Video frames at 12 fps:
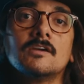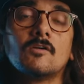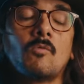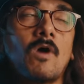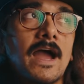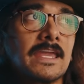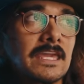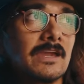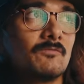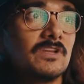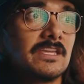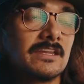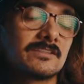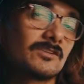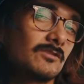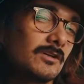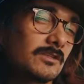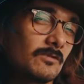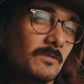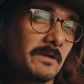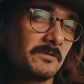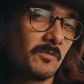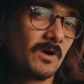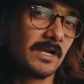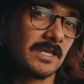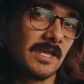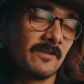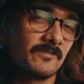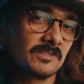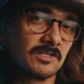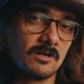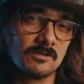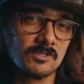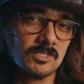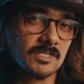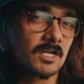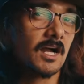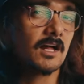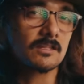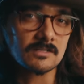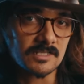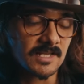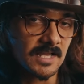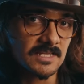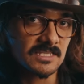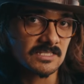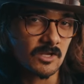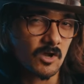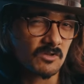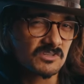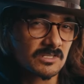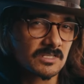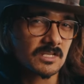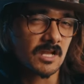Why can't we get it to look the way we want it if it's all just color science? It's all just